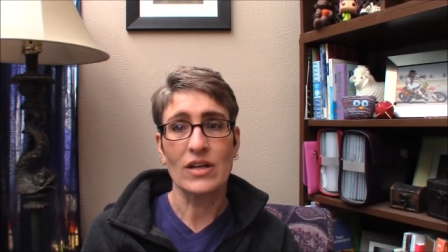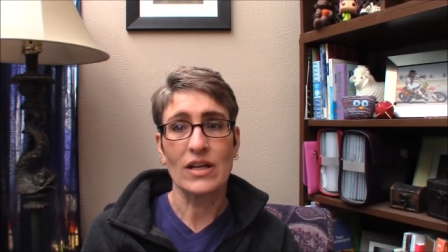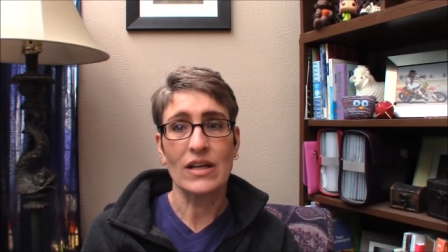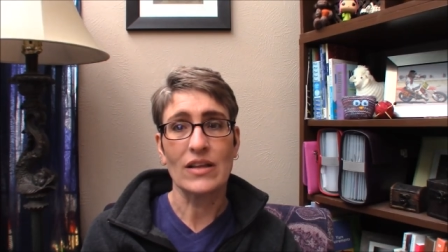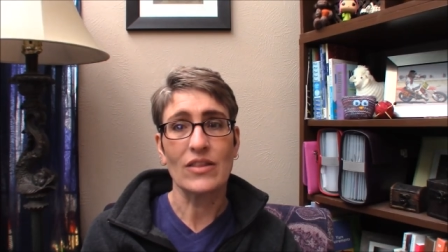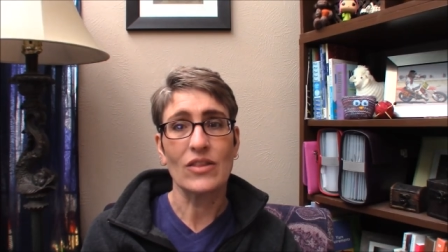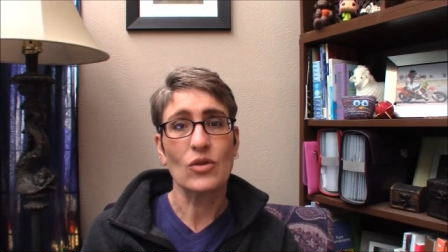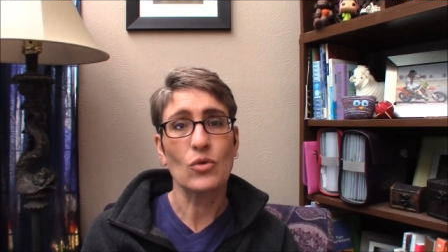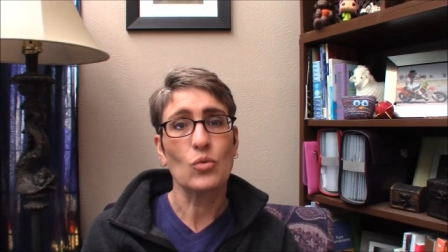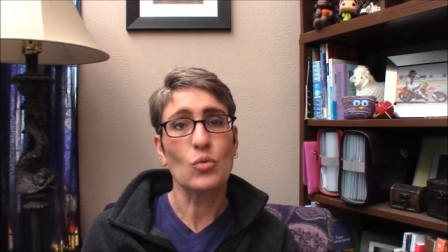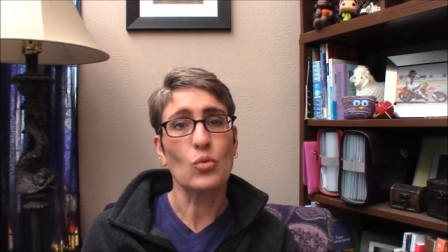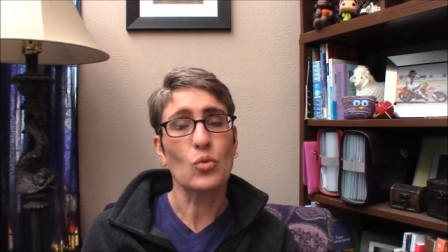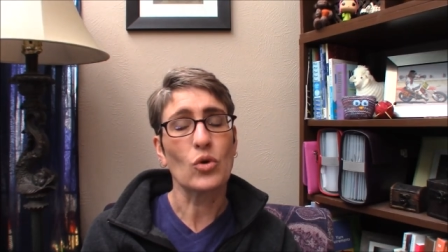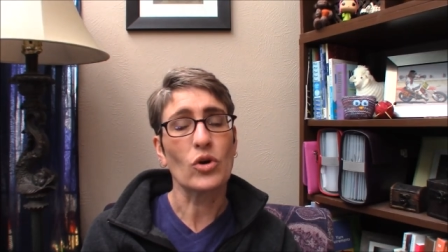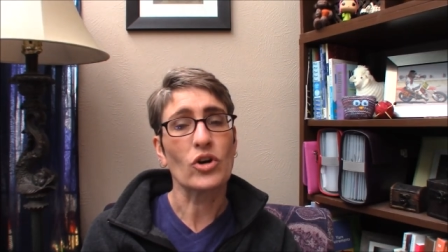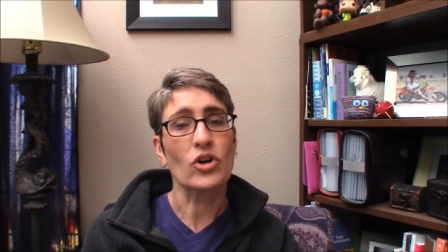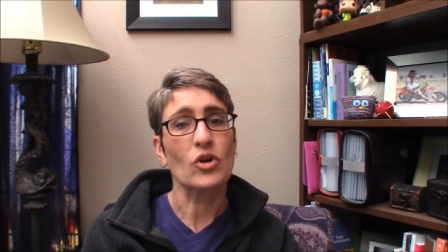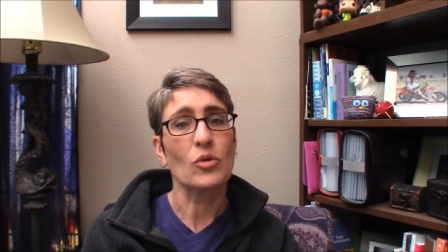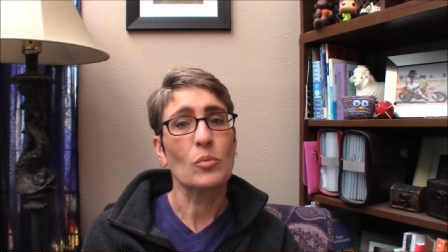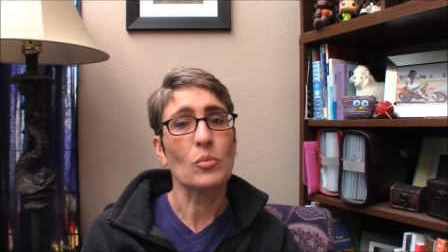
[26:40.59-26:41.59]
in the
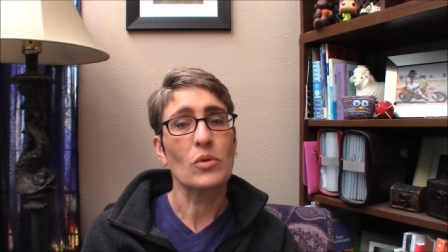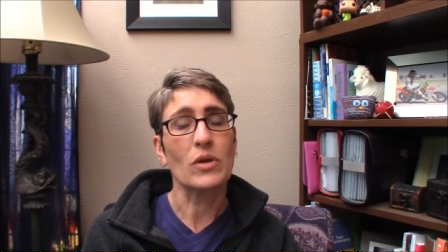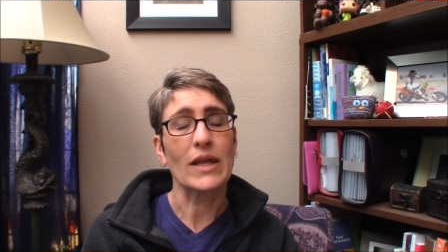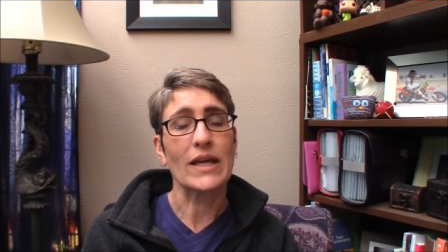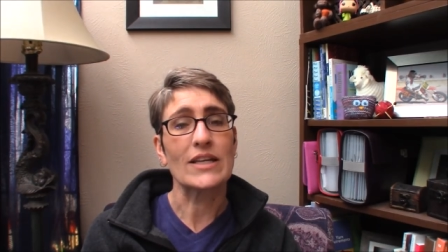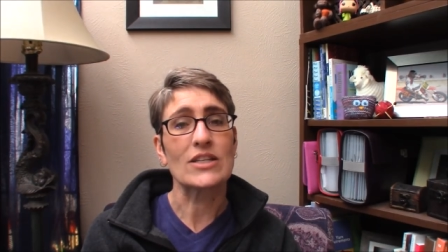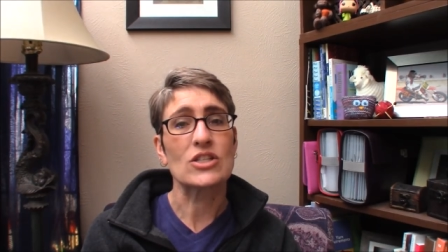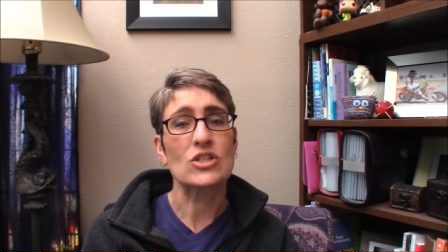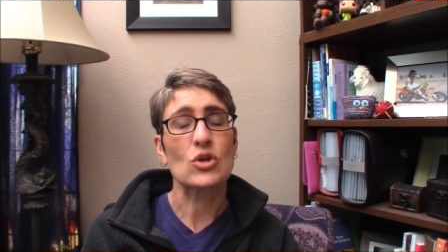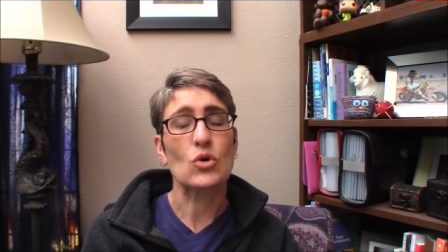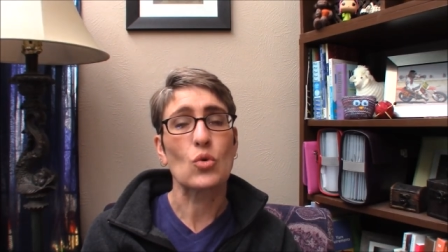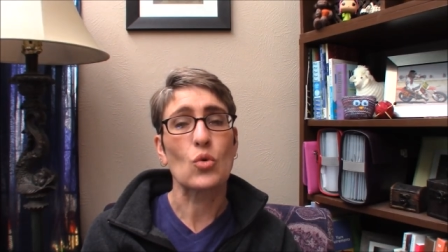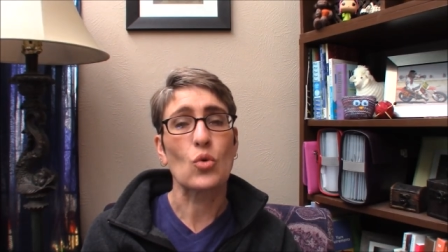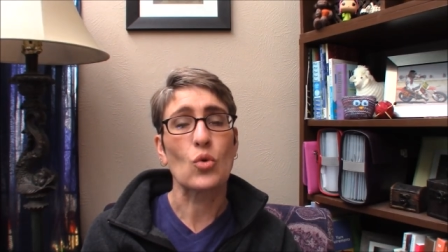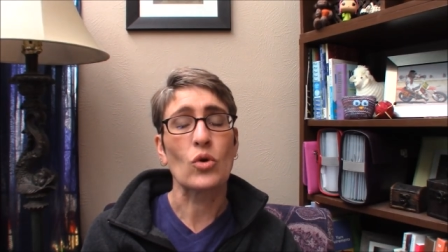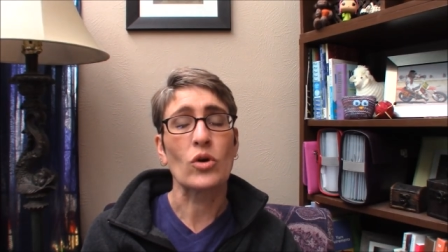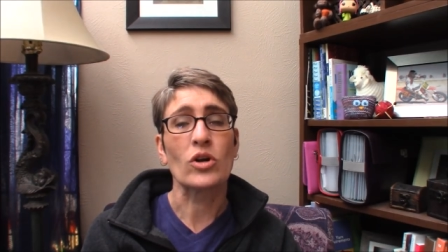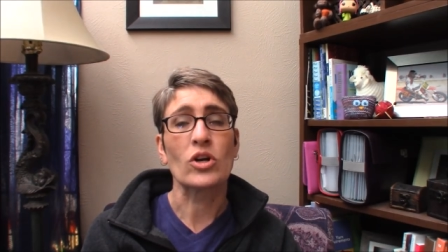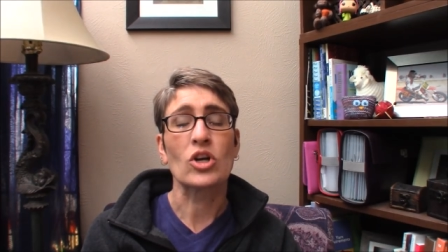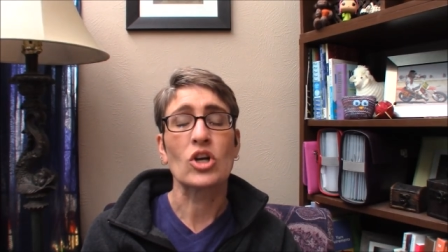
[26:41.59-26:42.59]
workplace
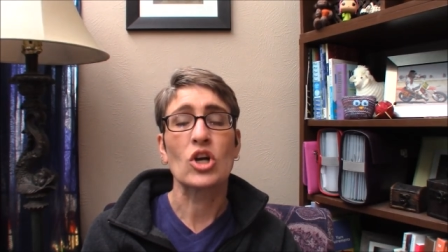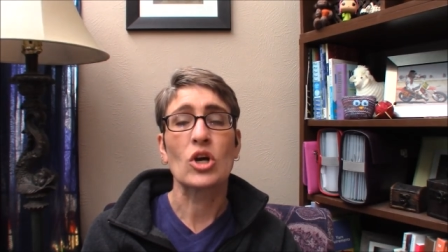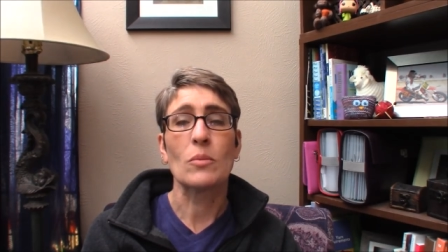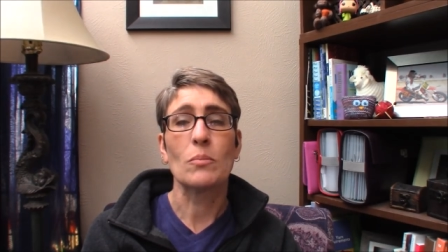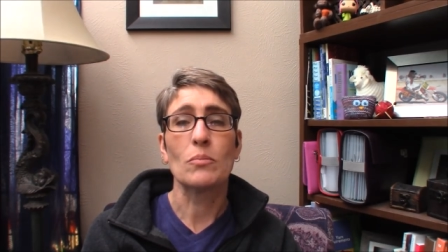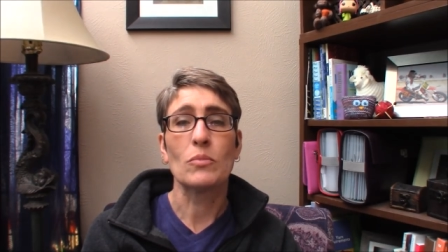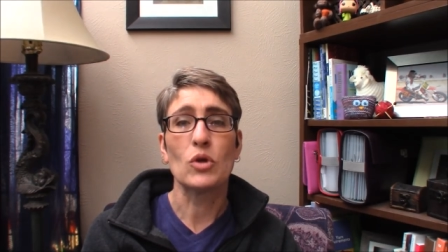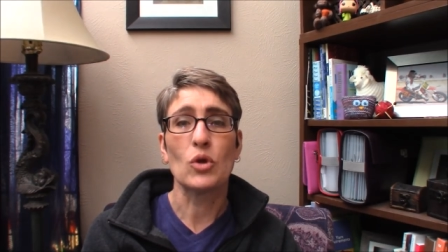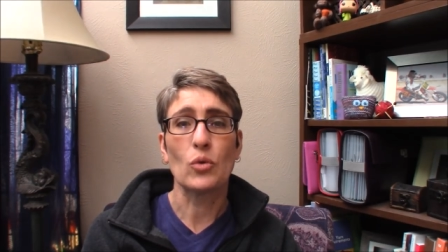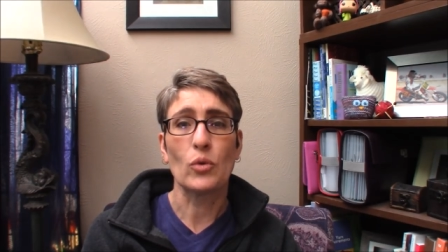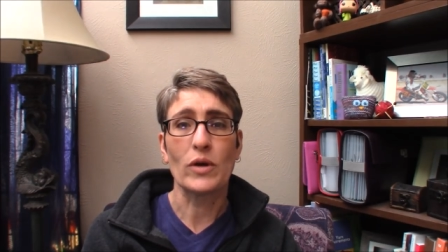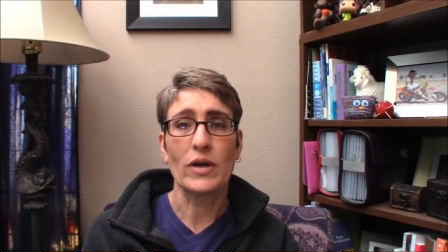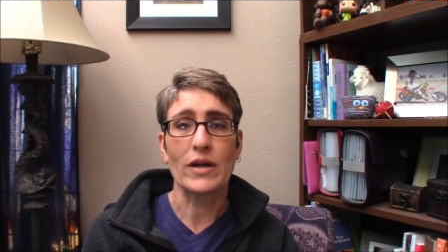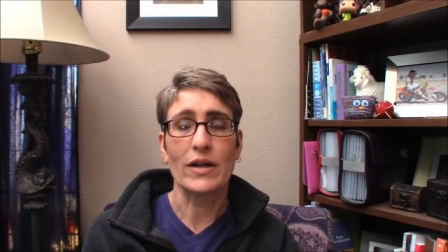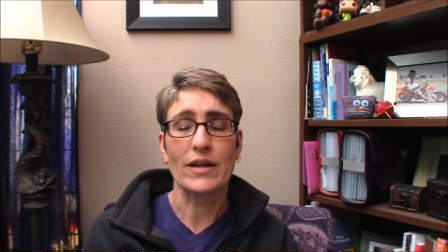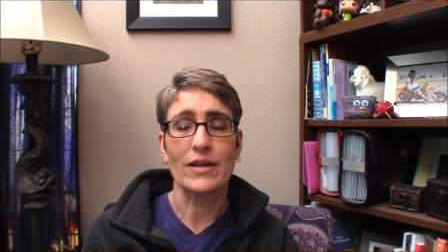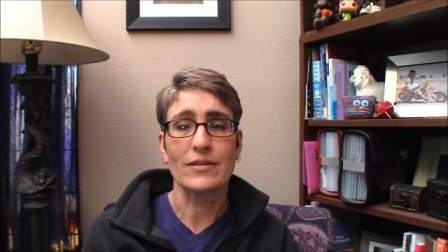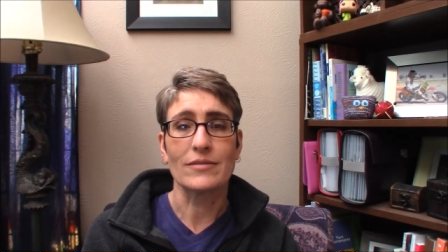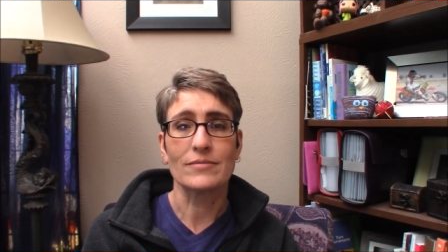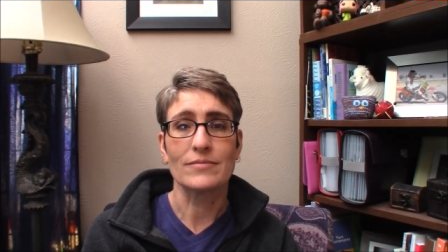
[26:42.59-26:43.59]
or community.